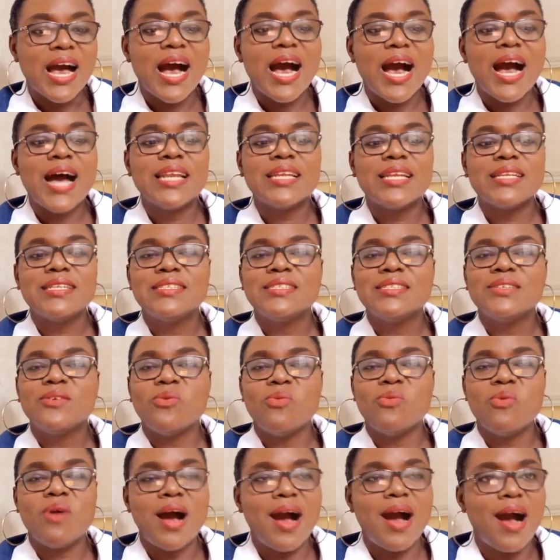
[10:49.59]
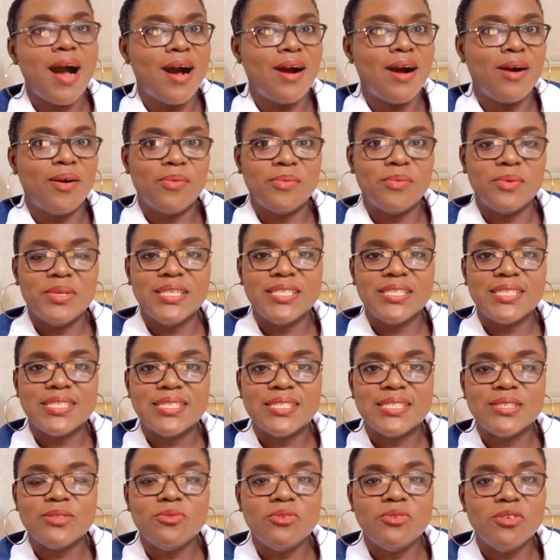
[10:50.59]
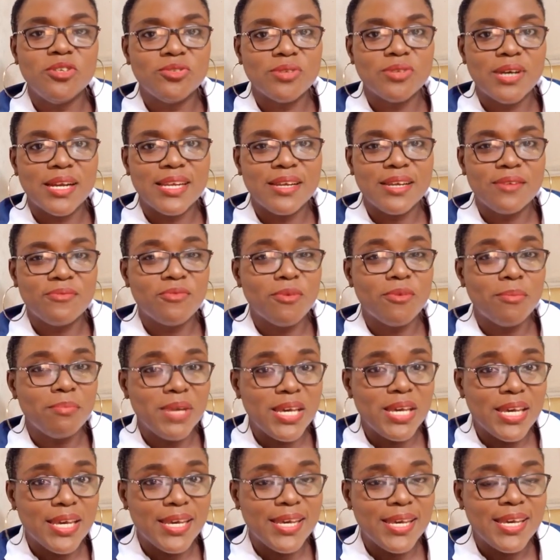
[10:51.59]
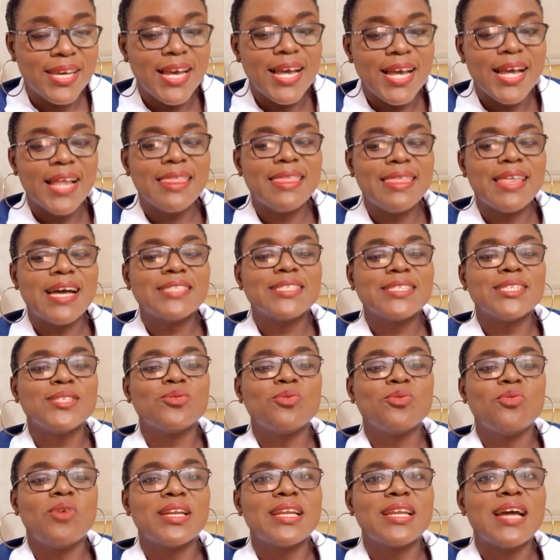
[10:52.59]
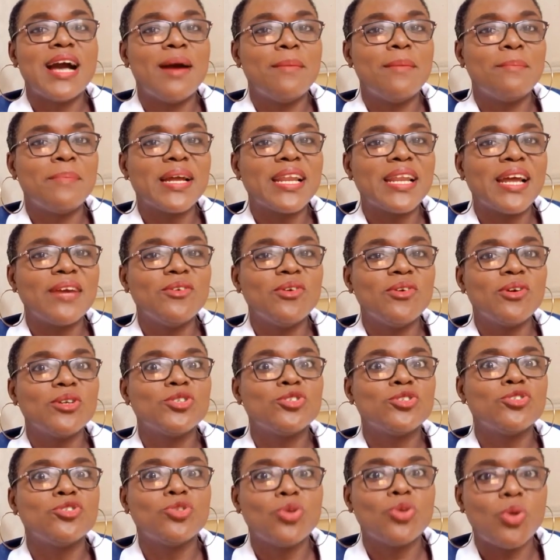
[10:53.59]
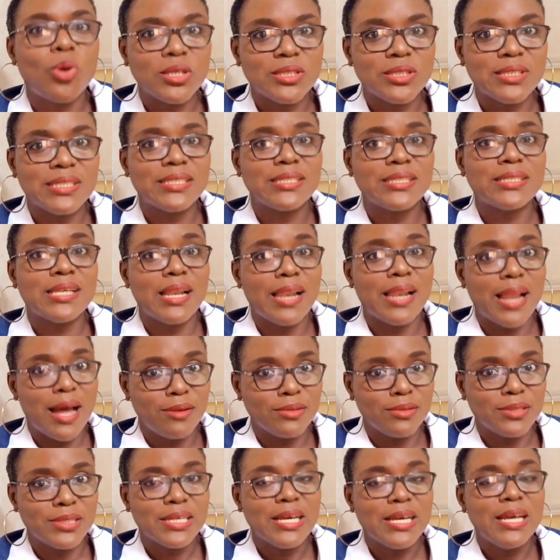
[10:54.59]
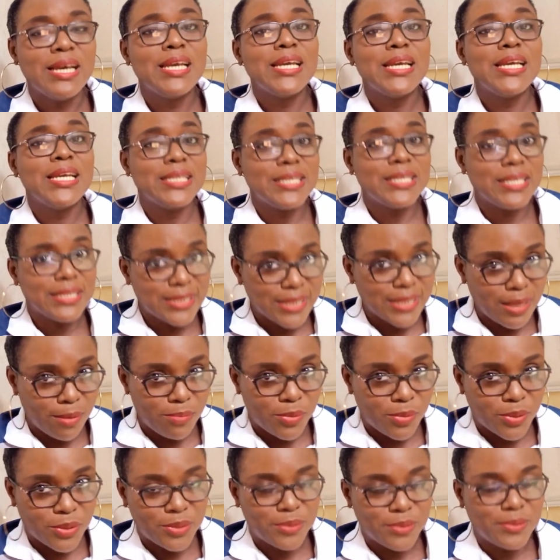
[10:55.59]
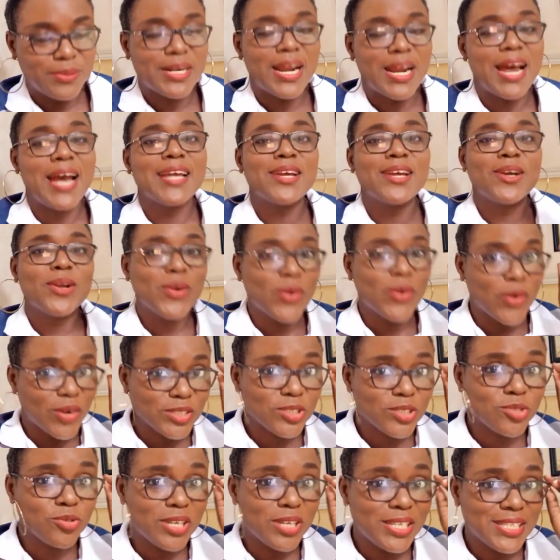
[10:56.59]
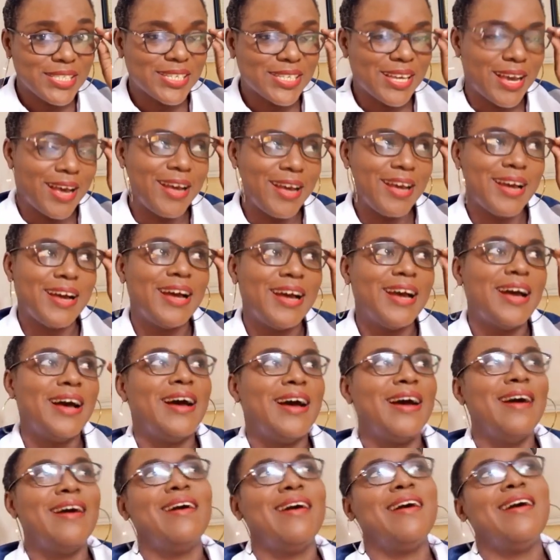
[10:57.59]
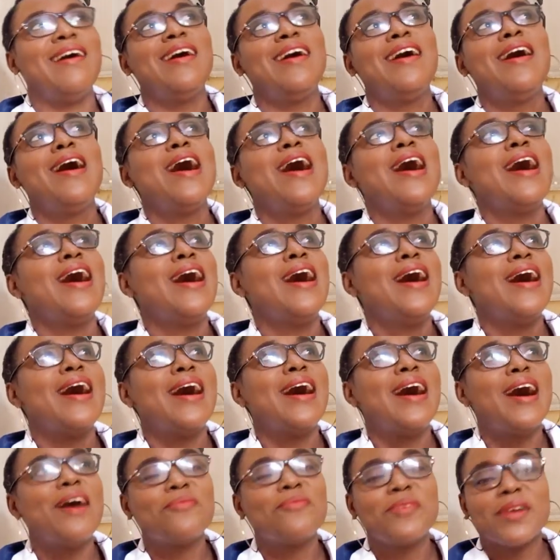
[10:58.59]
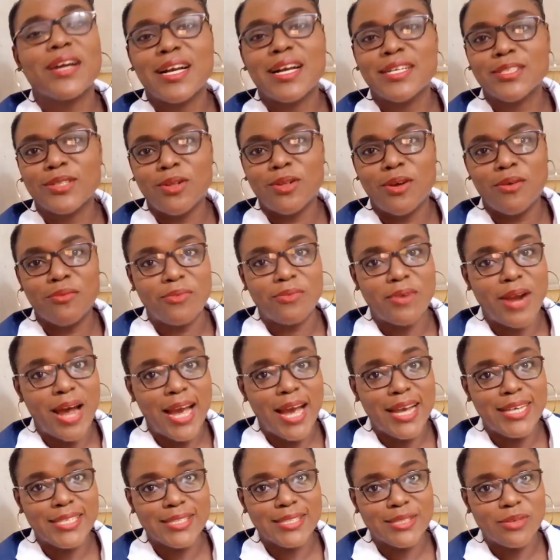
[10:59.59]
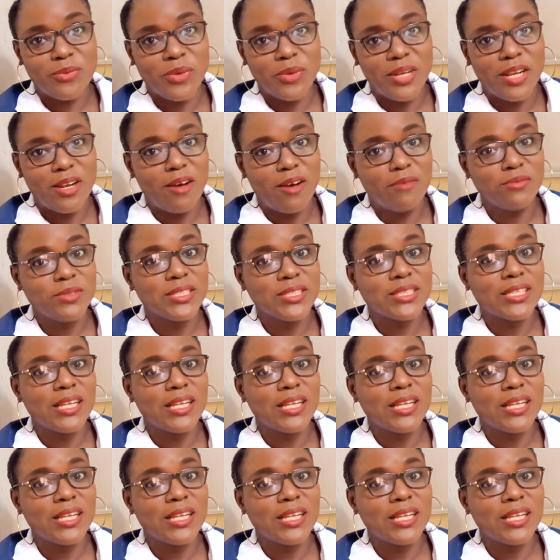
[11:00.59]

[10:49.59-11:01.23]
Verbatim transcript: And wow, it's usually, for me, that is one hamper that you're sure to sell out in December, right? Groceries. Africans love rice. We love to